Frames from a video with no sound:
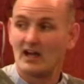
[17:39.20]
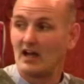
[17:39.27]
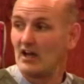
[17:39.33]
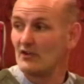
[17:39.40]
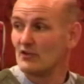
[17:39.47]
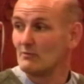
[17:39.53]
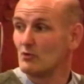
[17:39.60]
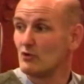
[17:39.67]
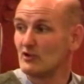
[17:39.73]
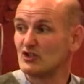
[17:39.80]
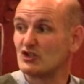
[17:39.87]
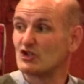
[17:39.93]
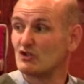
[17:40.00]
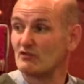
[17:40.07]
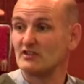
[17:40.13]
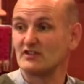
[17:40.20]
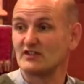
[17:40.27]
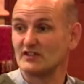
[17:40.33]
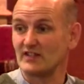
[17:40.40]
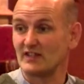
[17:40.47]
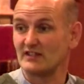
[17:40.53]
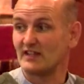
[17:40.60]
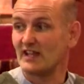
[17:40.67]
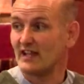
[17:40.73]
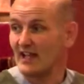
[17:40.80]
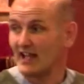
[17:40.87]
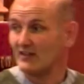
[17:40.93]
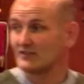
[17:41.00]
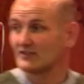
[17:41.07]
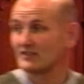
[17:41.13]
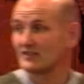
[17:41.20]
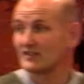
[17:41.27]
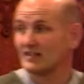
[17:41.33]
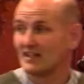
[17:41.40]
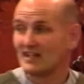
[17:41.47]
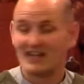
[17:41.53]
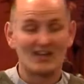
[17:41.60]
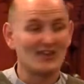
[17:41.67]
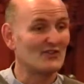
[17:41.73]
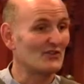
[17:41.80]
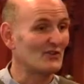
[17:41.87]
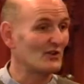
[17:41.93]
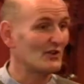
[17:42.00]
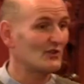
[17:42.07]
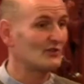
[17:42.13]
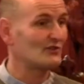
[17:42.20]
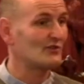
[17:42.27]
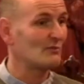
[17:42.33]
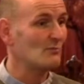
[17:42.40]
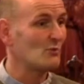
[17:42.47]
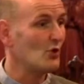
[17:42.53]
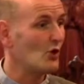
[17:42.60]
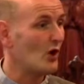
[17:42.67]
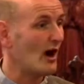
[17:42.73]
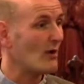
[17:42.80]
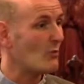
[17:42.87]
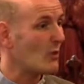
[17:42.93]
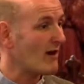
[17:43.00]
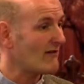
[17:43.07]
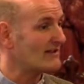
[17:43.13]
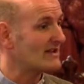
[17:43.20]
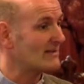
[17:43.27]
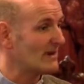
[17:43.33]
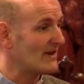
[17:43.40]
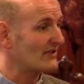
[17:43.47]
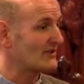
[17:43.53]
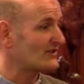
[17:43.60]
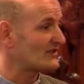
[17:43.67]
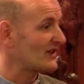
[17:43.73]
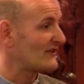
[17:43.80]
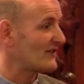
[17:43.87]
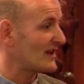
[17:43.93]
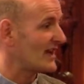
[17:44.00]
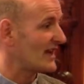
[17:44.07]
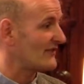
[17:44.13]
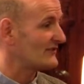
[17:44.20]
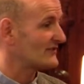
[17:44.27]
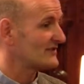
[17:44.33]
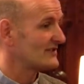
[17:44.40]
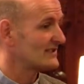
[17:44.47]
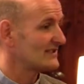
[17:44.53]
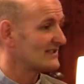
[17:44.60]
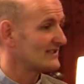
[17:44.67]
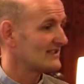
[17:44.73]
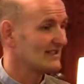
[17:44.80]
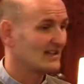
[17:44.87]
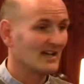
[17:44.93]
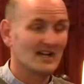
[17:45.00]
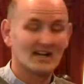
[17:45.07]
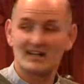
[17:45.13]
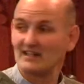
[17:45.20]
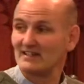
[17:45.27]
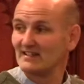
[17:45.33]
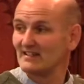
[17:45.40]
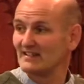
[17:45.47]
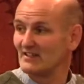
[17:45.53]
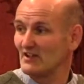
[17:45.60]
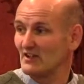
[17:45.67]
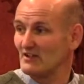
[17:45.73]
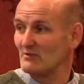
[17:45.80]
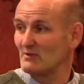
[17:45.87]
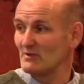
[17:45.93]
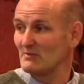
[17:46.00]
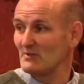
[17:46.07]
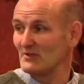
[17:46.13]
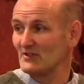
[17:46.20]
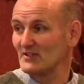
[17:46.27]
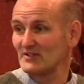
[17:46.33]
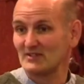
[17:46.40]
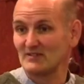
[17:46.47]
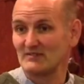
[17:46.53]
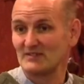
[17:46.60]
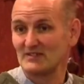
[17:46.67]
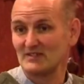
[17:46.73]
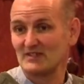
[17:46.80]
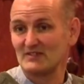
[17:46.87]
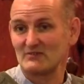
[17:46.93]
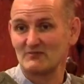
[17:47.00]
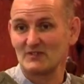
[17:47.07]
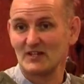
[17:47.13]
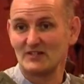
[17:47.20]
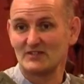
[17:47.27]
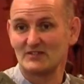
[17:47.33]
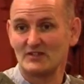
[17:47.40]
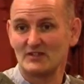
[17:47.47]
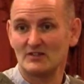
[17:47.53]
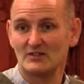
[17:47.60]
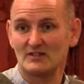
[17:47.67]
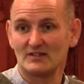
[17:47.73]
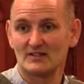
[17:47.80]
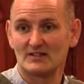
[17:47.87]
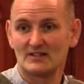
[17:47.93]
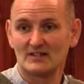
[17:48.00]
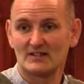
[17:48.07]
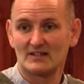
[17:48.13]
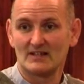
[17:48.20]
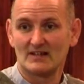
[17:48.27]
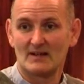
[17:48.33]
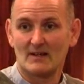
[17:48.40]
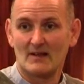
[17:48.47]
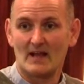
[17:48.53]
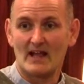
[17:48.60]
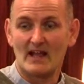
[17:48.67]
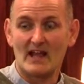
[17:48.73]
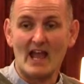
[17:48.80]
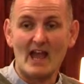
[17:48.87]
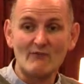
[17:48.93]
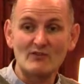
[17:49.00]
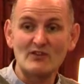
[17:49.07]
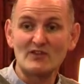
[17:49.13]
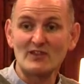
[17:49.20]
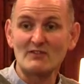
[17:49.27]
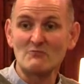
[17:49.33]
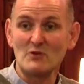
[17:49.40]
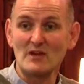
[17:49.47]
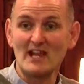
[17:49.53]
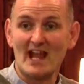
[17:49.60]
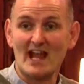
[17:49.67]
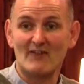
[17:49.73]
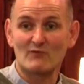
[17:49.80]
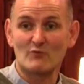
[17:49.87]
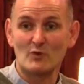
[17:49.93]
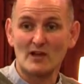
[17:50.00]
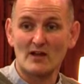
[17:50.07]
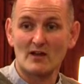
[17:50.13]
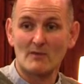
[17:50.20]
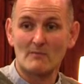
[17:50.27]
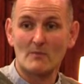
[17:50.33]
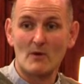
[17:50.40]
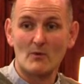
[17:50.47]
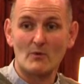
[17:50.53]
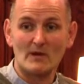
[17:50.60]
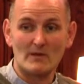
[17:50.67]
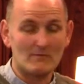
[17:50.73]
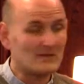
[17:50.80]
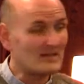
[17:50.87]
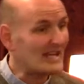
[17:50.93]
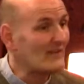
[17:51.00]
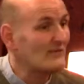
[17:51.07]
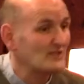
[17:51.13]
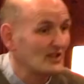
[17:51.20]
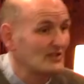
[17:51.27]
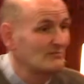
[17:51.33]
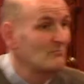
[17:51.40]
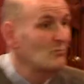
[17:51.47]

Uh, the more insurances I take out, the, the more I worry about the stuff I have. Are you with me on this? And does this relate to you? Everything we have we are, we, gives us